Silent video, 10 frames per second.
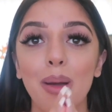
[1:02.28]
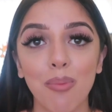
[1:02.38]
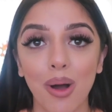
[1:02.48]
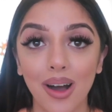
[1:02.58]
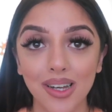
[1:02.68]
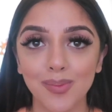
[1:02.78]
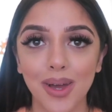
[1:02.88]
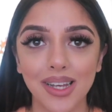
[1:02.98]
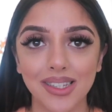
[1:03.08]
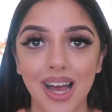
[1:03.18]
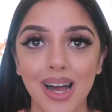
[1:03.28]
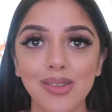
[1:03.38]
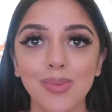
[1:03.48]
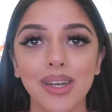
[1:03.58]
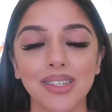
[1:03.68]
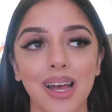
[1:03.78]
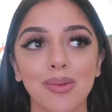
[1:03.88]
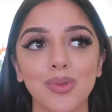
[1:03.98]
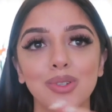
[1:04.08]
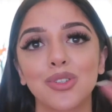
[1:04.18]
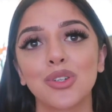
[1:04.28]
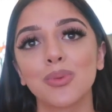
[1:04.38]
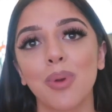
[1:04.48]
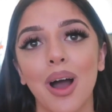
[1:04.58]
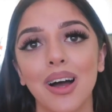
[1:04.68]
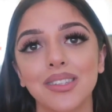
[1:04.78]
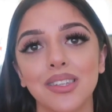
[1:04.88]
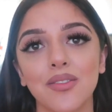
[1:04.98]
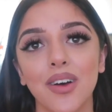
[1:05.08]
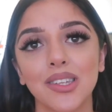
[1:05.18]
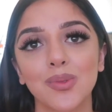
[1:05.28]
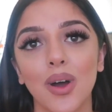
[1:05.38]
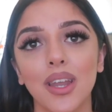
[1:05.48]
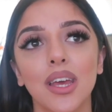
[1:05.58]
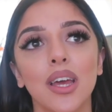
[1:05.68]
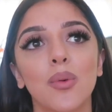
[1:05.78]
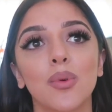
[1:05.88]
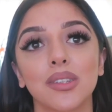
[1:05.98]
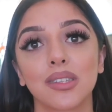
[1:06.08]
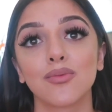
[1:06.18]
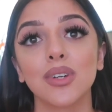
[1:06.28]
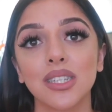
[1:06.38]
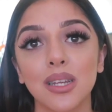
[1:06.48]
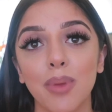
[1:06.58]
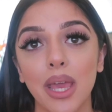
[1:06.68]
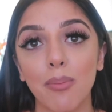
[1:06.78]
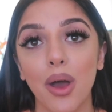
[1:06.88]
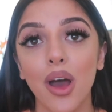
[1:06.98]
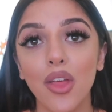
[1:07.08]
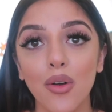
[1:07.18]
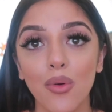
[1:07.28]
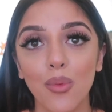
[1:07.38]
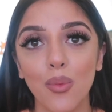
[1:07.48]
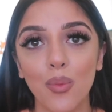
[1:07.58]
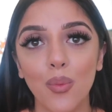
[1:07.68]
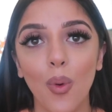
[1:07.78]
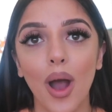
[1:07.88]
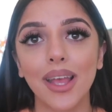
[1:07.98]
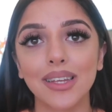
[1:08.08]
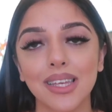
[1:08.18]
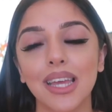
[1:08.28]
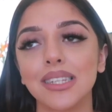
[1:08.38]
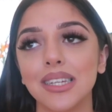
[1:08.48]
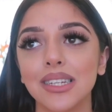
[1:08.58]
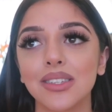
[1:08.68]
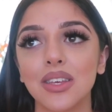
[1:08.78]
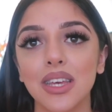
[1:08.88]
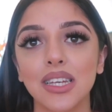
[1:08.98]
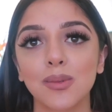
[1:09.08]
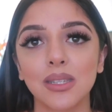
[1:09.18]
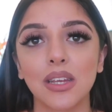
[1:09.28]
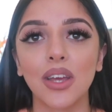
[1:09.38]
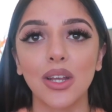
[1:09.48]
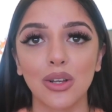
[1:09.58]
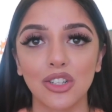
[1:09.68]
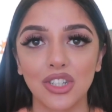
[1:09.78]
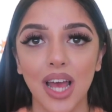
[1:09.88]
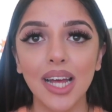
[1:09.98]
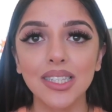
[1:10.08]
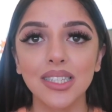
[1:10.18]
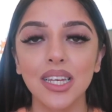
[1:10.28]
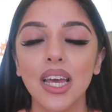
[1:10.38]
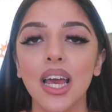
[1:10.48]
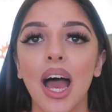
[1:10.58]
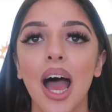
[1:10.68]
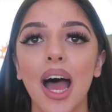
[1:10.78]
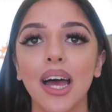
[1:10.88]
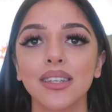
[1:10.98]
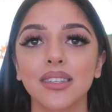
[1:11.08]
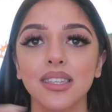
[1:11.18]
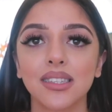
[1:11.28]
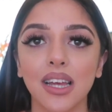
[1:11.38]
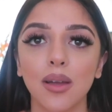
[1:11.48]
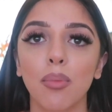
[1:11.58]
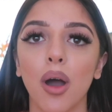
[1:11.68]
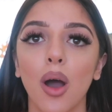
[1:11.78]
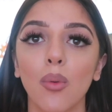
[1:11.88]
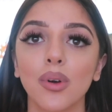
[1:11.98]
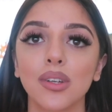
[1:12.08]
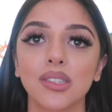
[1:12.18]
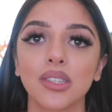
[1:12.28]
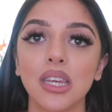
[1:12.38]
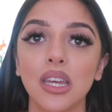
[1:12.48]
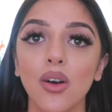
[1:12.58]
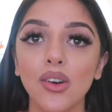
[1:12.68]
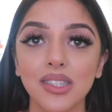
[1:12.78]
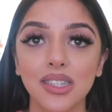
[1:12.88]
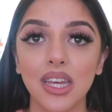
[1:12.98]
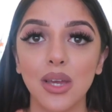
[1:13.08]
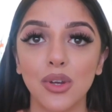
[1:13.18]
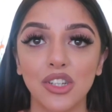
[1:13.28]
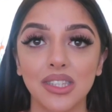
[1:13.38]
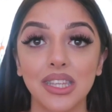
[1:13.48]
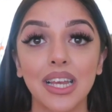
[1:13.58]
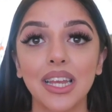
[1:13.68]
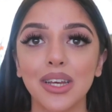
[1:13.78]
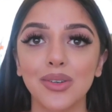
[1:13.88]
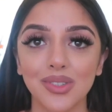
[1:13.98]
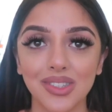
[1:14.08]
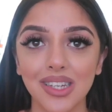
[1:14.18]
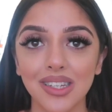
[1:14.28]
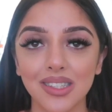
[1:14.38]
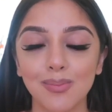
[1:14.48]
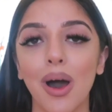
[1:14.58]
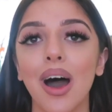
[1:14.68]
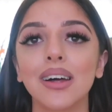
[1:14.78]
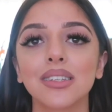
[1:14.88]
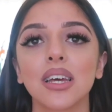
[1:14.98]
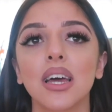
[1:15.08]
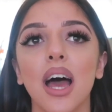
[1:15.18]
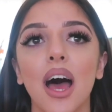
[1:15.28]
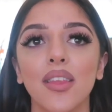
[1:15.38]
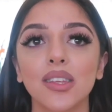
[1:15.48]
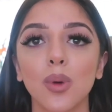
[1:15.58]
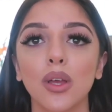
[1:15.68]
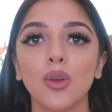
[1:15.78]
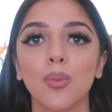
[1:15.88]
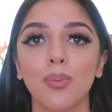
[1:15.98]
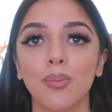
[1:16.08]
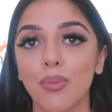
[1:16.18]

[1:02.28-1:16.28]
I passed my exams. My exams were in 2 parts. So the first one was the written paper, the YSKT, so the year specific knowledge test, and the second part was the OSCE, which is the clinical skills part, and that's where you